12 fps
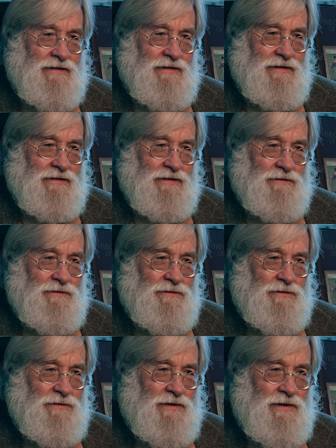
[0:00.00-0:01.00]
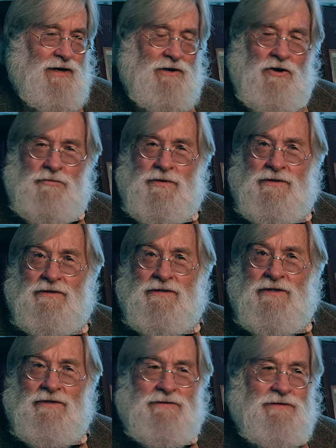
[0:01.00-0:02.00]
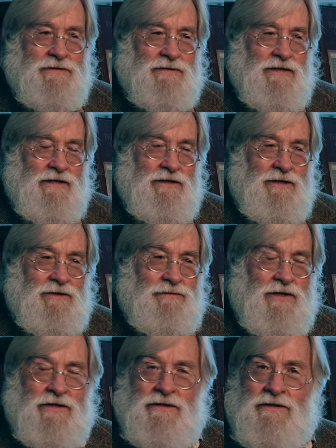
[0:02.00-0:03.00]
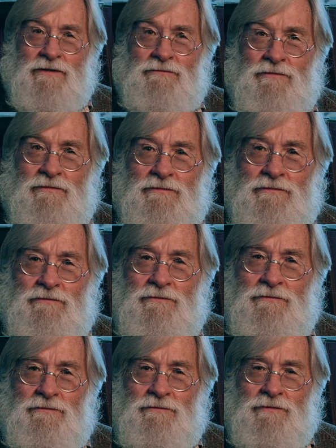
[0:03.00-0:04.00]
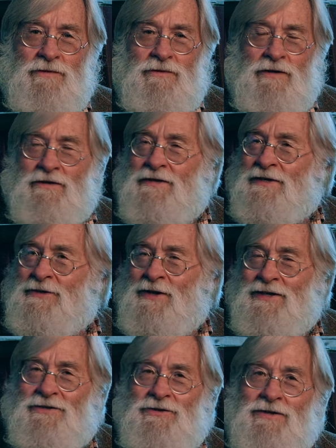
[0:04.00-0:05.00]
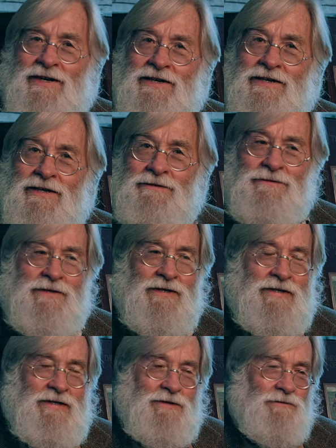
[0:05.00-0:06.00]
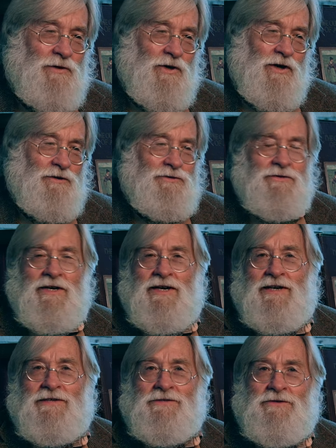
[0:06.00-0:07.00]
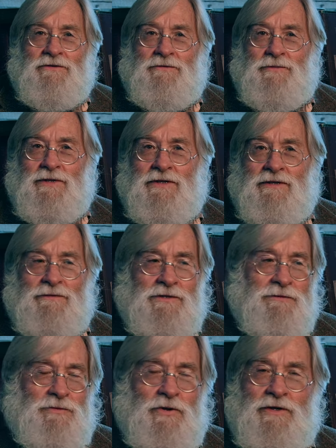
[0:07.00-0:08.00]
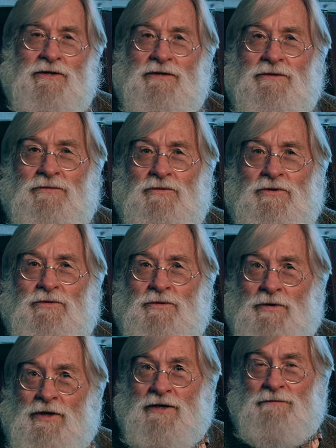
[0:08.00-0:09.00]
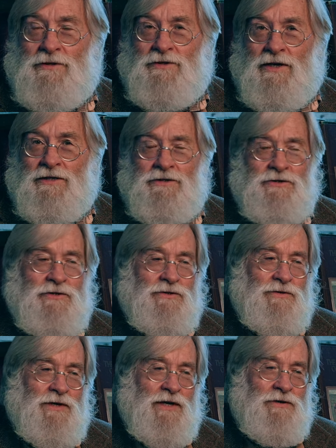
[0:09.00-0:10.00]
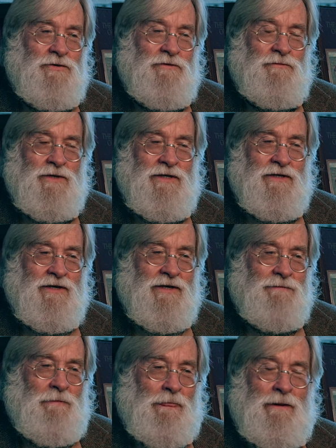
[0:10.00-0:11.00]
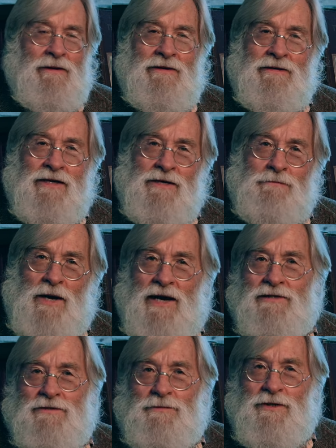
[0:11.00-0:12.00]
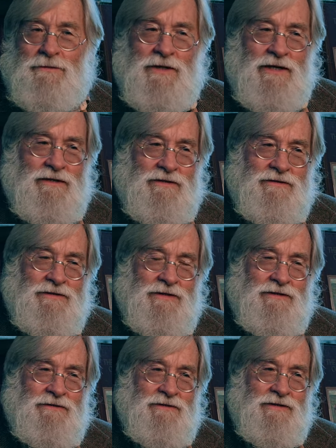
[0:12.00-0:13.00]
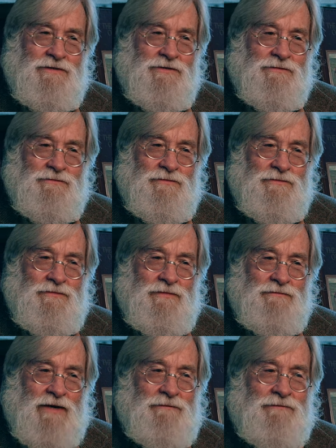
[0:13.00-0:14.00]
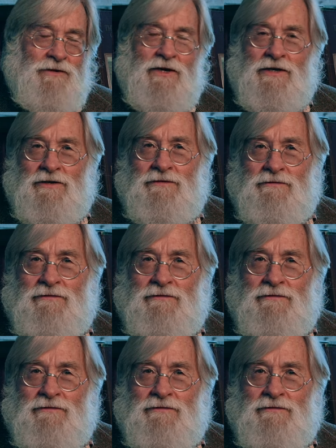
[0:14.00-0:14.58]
uh, I hope that uh, I can convey the gr- gratitude I have for all you guys who have been supporting w- what I've been trying to do and who have been uh, getting back to me about it. And it's, I'm very